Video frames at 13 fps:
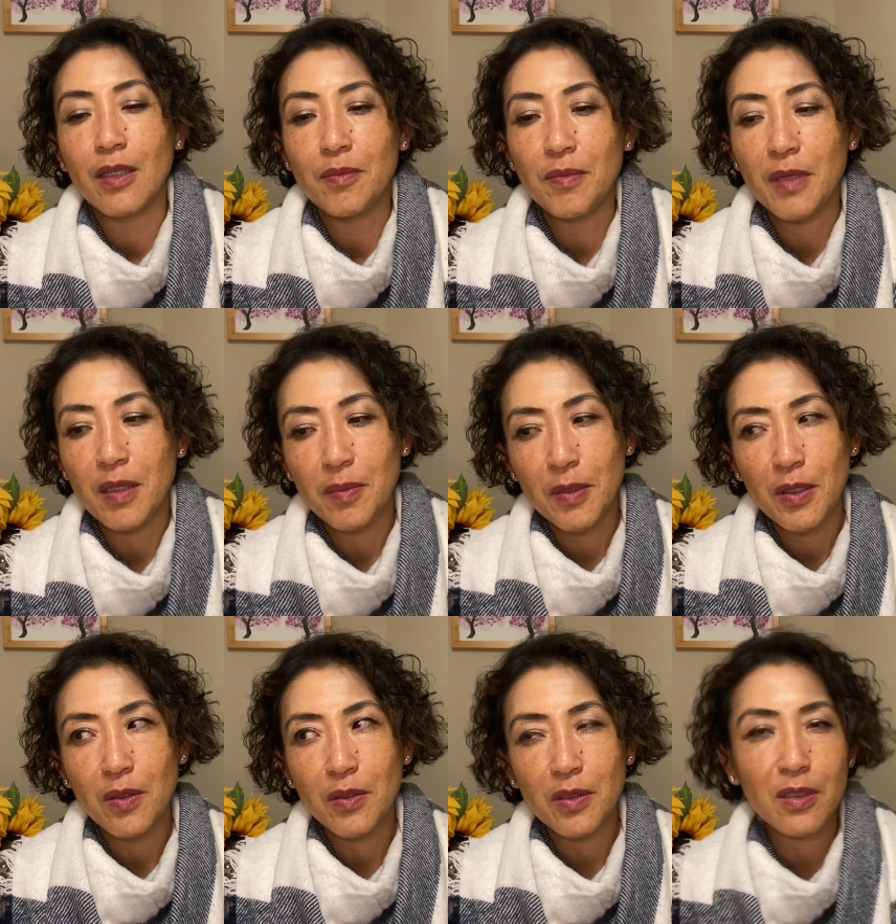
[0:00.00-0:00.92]
Maybe
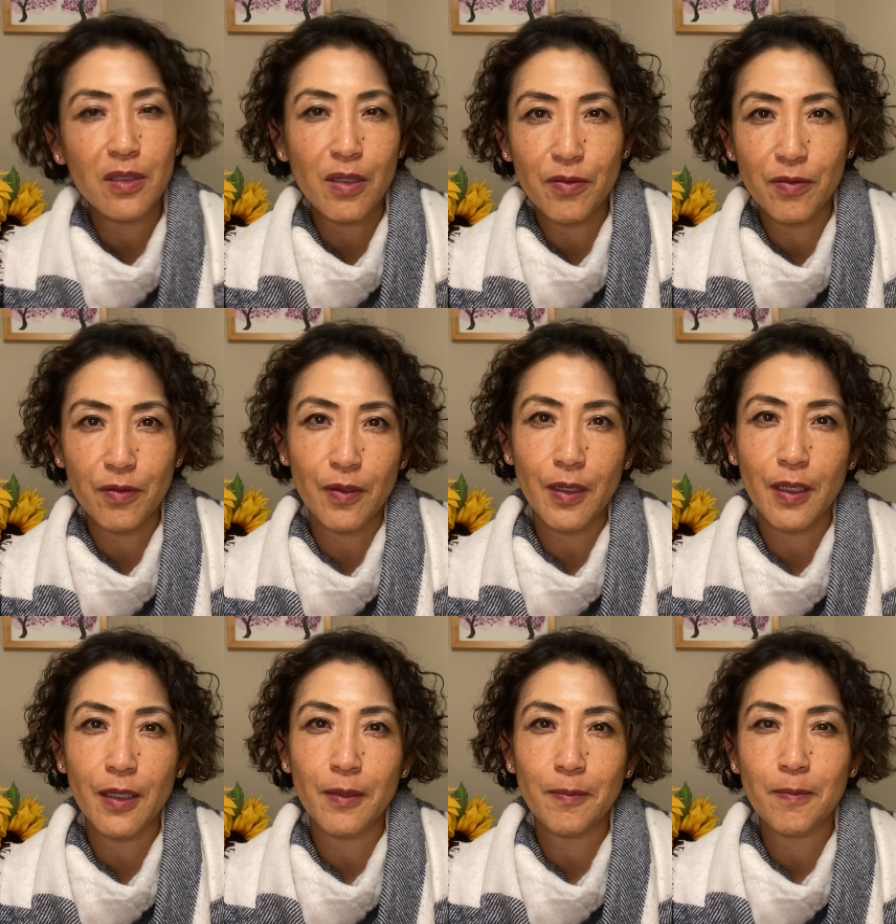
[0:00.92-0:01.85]
you're suffering
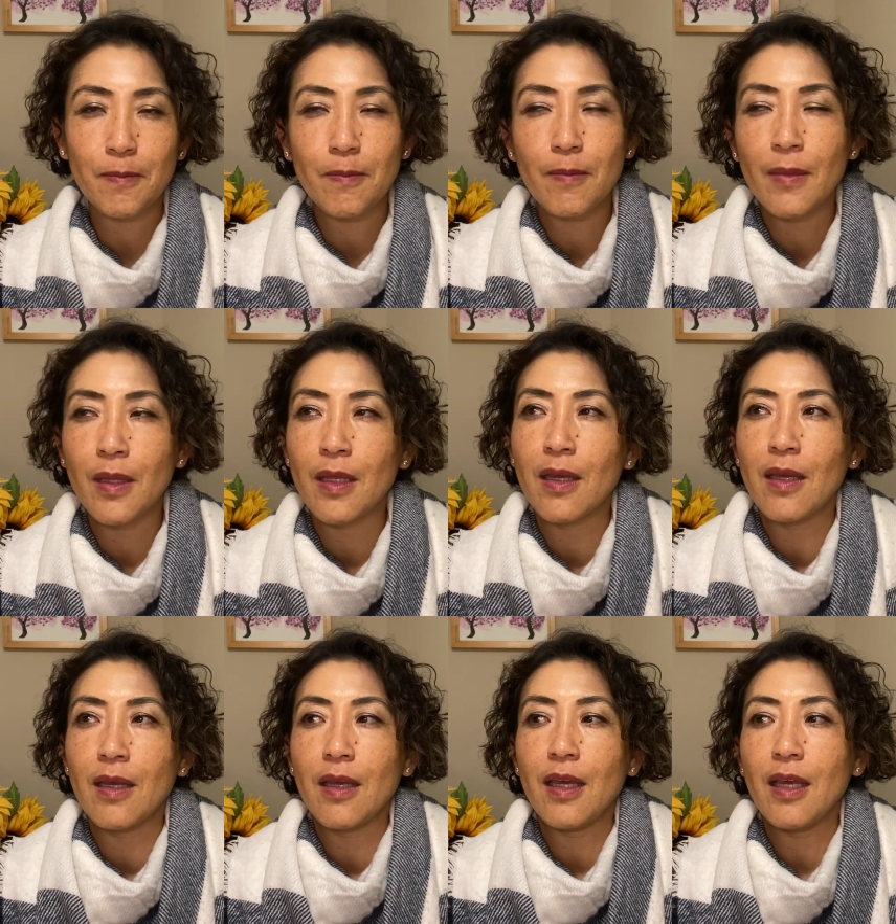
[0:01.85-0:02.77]

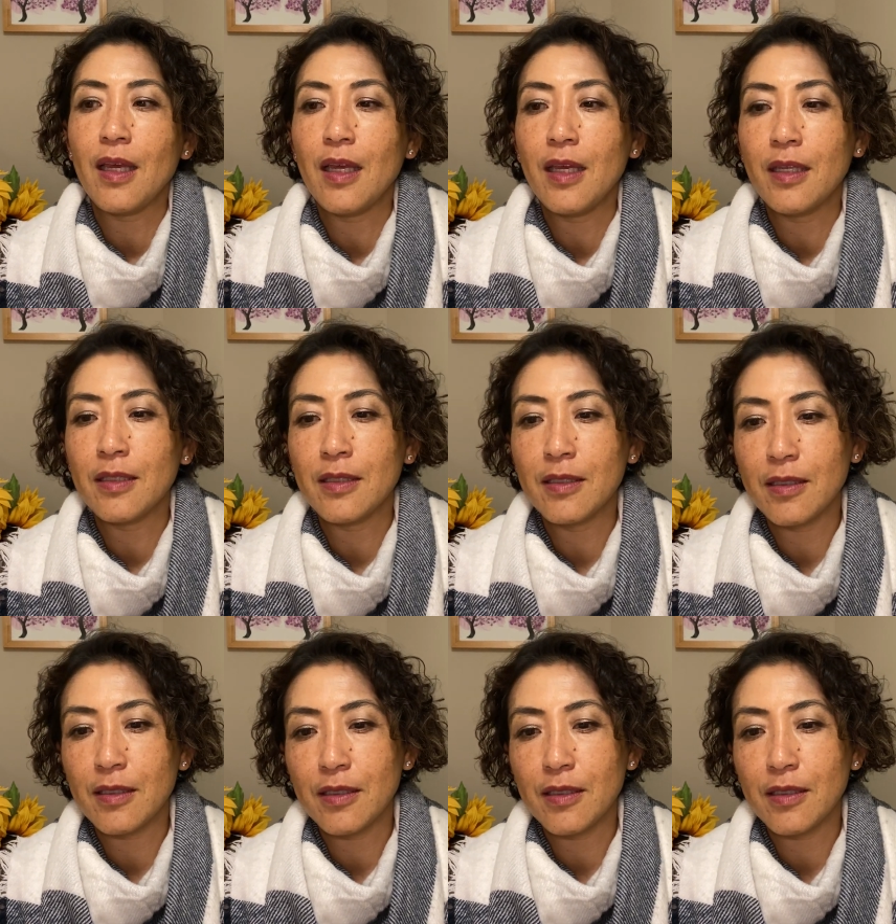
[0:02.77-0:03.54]
and